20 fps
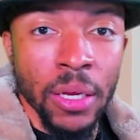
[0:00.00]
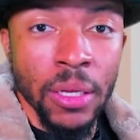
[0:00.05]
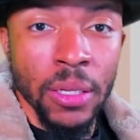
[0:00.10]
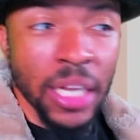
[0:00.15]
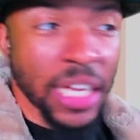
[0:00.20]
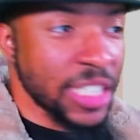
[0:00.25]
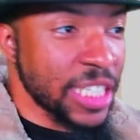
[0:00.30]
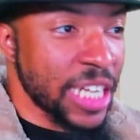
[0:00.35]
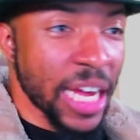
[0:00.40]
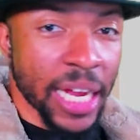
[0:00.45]

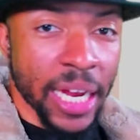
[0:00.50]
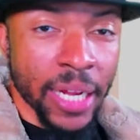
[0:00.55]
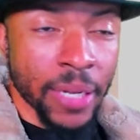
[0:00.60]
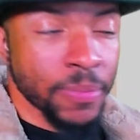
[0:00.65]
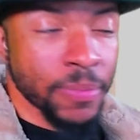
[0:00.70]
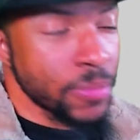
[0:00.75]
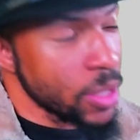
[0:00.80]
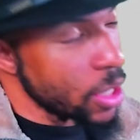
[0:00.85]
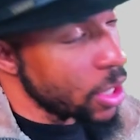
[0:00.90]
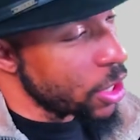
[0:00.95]
let's get it.
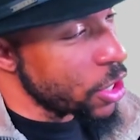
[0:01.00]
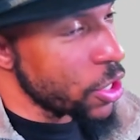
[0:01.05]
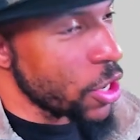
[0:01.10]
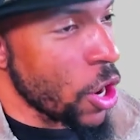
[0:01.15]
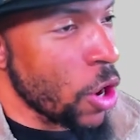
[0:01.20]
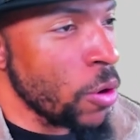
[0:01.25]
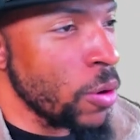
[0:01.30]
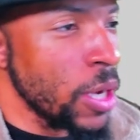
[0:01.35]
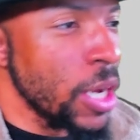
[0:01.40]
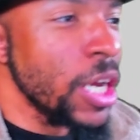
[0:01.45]
You
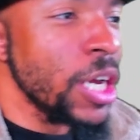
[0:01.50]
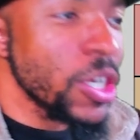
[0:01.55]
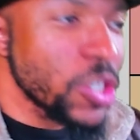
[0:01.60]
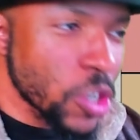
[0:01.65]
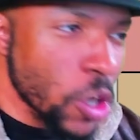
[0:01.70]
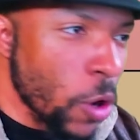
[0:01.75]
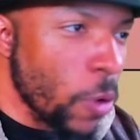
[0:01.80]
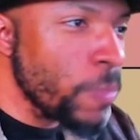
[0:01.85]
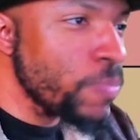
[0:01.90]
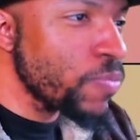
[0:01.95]
know,
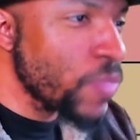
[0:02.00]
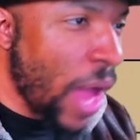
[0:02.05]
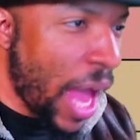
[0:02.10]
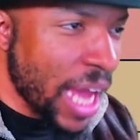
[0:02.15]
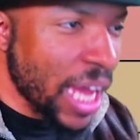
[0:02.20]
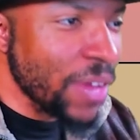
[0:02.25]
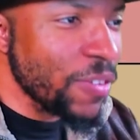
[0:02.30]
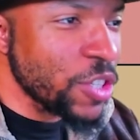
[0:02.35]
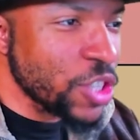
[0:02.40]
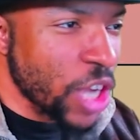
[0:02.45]
so I
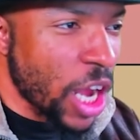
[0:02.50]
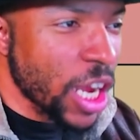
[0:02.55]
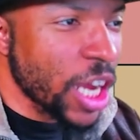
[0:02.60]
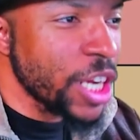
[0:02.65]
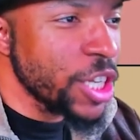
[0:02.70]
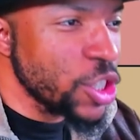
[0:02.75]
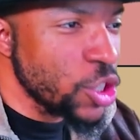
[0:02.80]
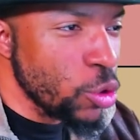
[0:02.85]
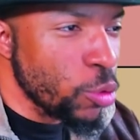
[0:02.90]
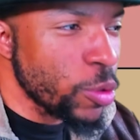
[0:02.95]
give the shotgun
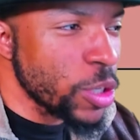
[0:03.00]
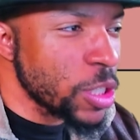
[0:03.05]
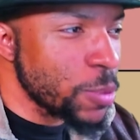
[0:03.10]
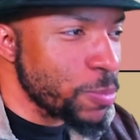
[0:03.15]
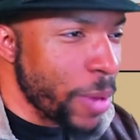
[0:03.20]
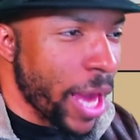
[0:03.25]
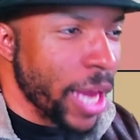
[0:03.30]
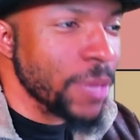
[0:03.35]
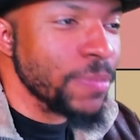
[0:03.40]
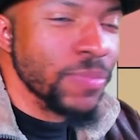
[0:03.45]
its due
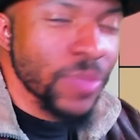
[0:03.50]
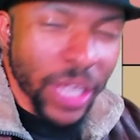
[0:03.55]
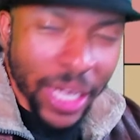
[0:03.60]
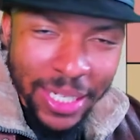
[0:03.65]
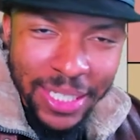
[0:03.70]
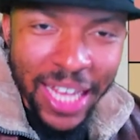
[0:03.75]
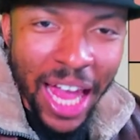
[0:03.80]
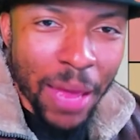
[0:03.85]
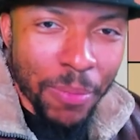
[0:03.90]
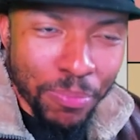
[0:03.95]
respect. Is
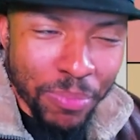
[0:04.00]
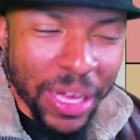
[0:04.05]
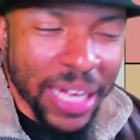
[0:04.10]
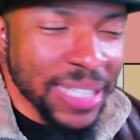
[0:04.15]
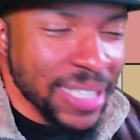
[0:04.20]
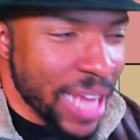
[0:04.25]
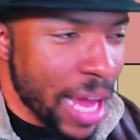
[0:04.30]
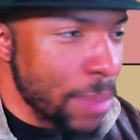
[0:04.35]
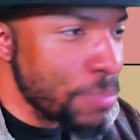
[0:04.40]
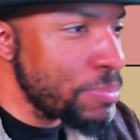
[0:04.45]

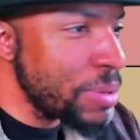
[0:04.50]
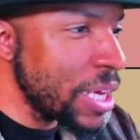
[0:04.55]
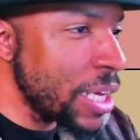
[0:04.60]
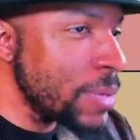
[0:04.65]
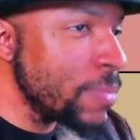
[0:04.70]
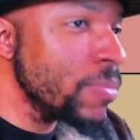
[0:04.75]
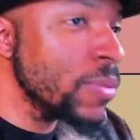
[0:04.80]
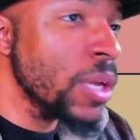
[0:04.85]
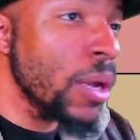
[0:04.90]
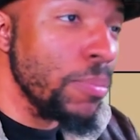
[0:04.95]
that B?
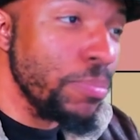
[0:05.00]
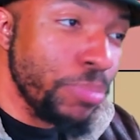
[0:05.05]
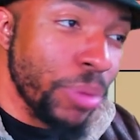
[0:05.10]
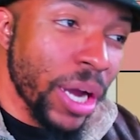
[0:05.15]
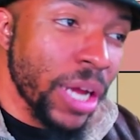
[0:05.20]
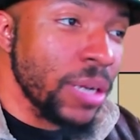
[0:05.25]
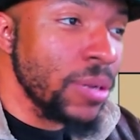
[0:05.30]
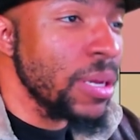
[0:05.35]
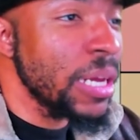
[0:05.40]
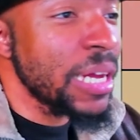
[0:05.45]

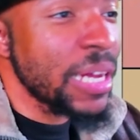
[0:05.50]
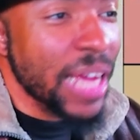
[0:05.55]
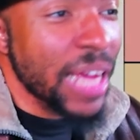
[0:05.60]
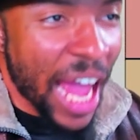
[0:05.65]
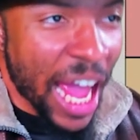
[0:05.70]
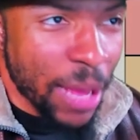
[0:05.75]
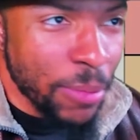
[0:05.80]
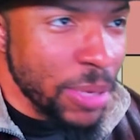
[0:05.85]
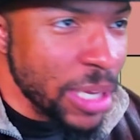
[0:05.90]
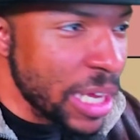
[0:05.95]
But
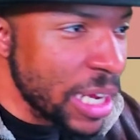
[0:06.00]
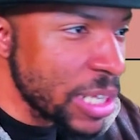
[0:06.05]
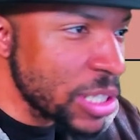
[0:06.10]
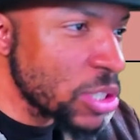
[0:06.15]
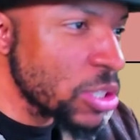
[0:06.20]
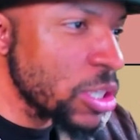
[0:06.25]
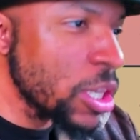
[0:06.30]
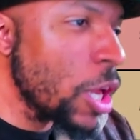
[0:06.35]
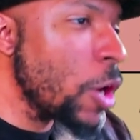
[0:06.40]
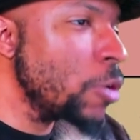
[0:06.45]
aiming it is
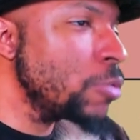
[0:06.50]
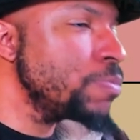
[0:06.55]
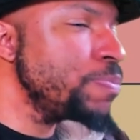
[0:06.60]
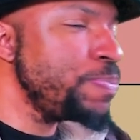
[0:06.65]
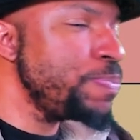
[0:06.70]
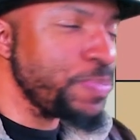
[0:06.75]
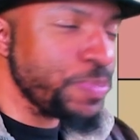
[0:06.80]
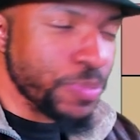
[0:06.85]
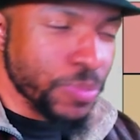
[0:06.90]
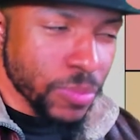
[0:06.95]
slow,
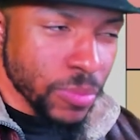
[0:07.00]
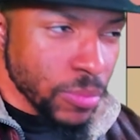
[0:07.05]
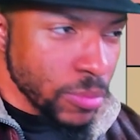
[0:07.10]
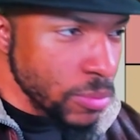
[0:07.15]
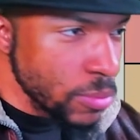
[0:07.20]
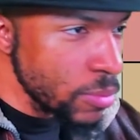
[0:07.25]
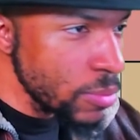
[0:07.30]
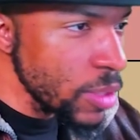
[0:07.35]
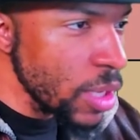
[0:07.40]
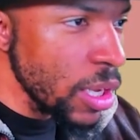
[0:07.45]

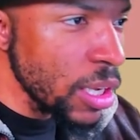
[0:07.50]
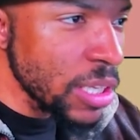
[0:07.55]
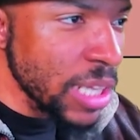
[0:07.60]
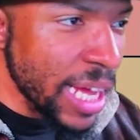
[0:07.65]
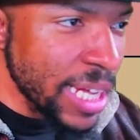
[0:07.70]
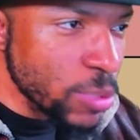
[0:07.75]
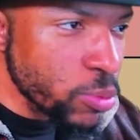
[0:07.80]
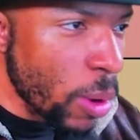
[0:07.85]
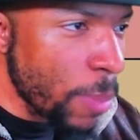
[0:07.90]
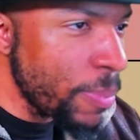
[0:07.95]

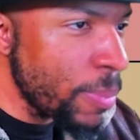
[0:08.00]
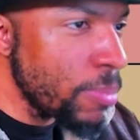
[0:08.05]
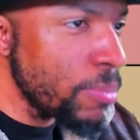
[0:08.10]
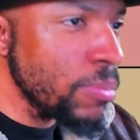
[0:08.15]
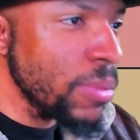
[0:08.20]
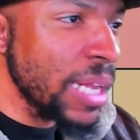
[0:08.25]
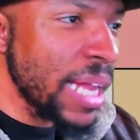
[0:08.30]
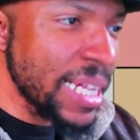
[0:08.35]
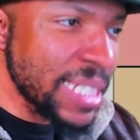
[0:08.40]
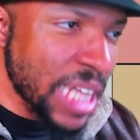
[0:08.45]
less
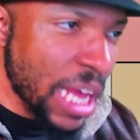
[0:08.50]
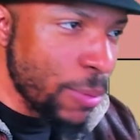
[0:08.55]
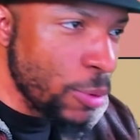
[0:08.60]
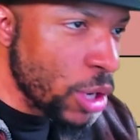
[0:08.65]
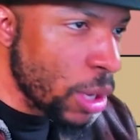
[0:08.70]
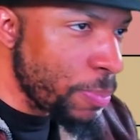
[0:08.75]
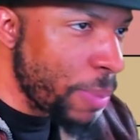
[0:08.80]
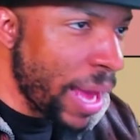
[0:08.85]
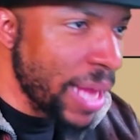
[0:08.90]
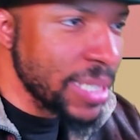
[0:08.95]
ammo
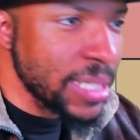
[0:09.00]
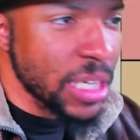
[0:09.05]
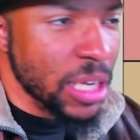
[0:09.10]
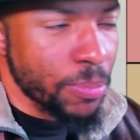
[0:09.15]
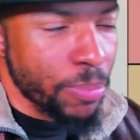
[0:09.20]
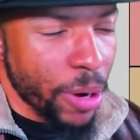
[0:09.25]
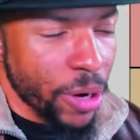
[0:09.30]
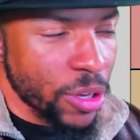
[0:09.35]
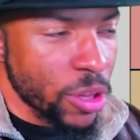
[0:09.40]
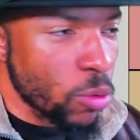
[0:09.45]
capacity
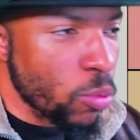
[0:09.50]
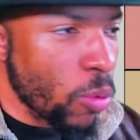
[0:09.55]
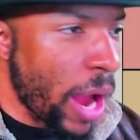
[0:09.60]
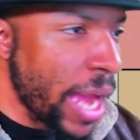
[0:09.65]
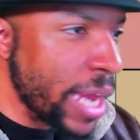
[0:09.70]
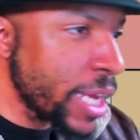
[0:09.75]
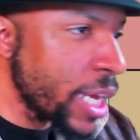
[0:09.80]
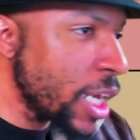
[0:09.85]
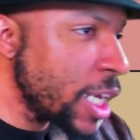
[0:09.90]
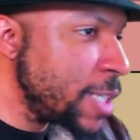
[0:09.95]
compared to the
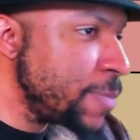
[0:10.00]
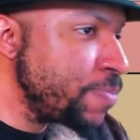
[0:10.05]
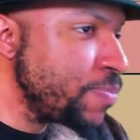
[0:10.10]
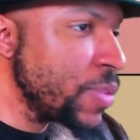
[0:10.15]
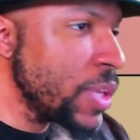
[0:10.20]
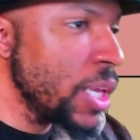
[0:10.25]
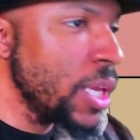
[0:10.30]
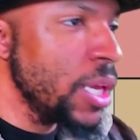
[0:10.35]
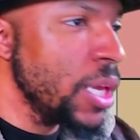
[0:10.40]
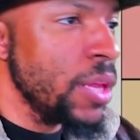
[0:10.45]
riot gun.
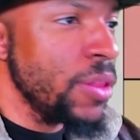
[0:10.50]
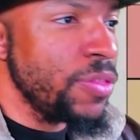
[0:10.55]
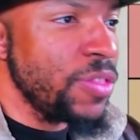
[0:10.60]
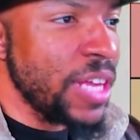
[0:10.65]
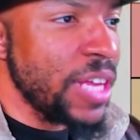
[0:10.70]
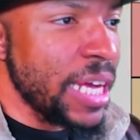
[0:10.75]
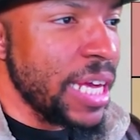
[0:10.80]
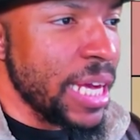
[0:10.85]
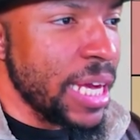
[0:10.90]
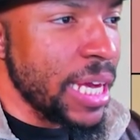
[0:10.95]

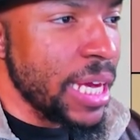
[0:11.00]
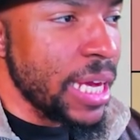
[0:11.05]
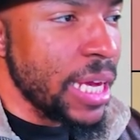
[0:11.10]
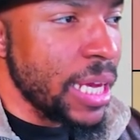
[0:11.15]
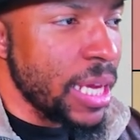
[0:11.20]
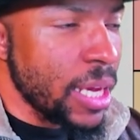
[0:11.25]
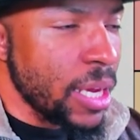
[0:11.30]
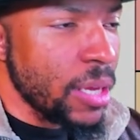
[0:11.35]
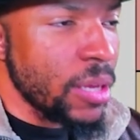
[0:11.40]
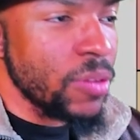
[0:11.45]

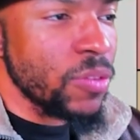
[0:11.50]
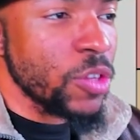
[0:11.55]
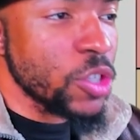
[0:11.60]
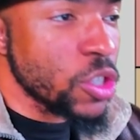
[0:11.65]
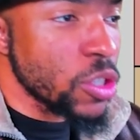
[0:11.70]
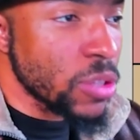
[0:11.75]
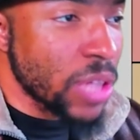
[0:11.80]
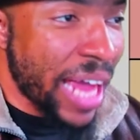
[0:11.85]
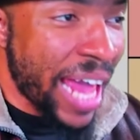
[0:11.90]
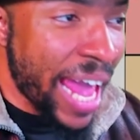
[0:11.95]
The
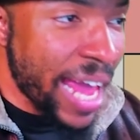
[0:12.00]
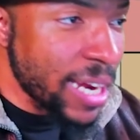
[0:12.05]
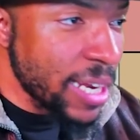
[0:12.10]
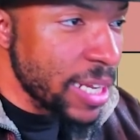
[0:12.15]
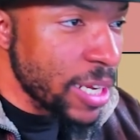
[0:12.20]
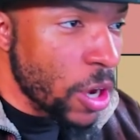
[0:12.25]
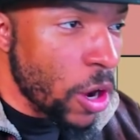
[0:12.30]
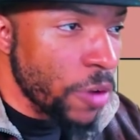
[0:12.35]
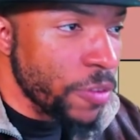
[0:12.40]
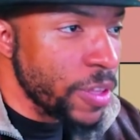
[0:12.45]

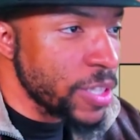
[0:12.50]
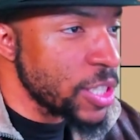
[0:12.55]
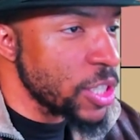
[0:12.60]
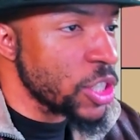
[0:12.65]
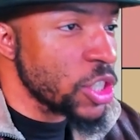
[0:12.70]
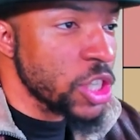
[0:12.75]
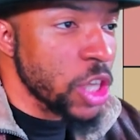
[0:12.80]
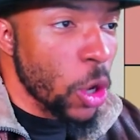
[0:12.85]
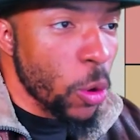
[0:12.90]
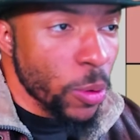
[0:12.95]
handling on this is
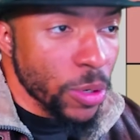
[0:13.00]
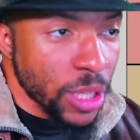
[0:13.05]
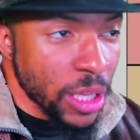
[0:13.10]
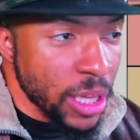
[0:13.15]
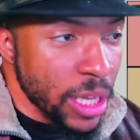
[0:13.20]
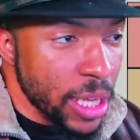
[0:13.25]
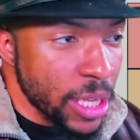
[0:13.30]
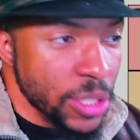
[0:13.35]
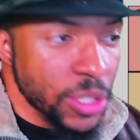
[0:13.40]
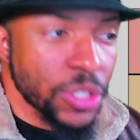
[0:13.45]
slower than
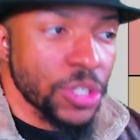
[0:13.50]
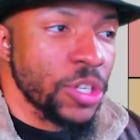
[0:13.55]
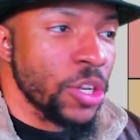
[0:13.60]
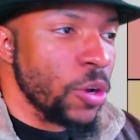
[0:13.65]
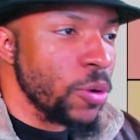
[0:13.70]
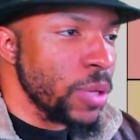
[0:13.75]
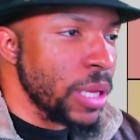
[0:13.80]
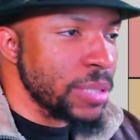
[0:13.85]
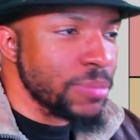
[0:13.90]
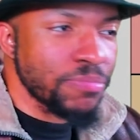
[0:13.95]
this. You know,